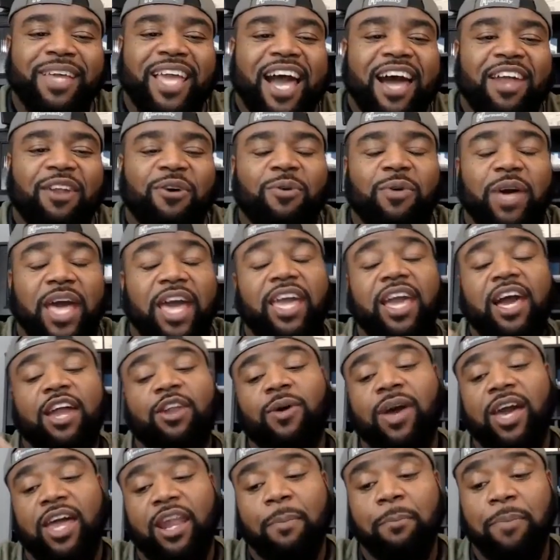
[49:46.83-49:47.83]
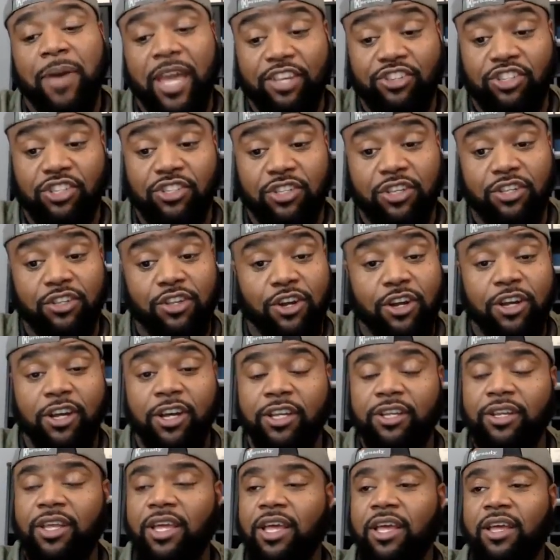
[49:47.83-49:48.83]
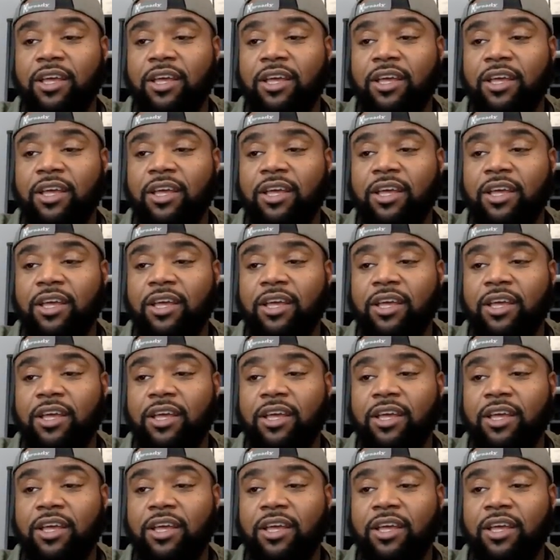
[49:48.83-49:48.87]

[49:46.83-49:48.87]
I don't have the patience to deer hunt.